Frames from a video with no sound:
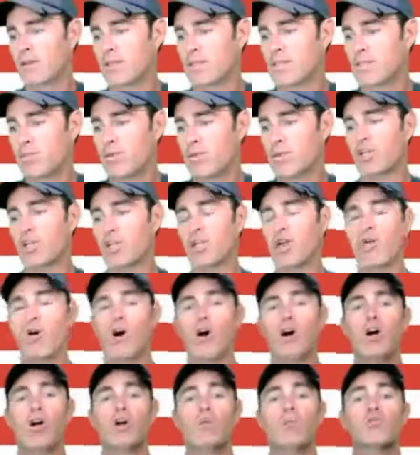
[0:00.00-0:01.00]
Then we're going to go
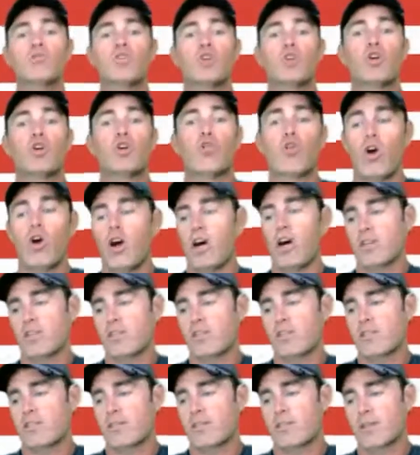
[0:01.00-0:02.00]
arms
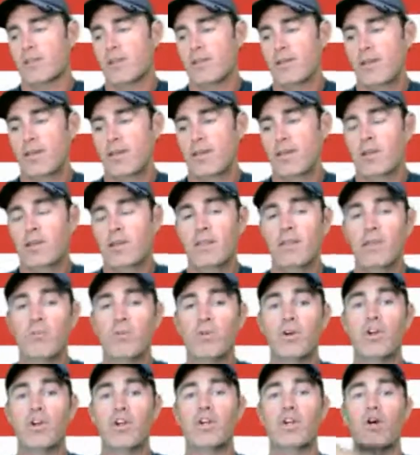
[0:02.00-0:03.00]
across. Then
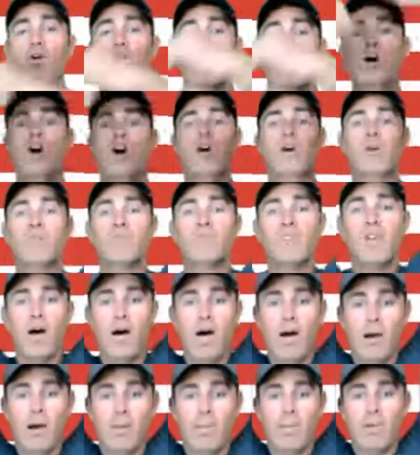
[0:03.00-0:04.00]
we're going to go arms
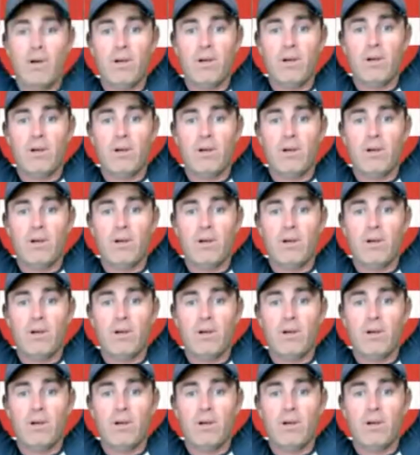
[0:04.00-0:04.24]
up,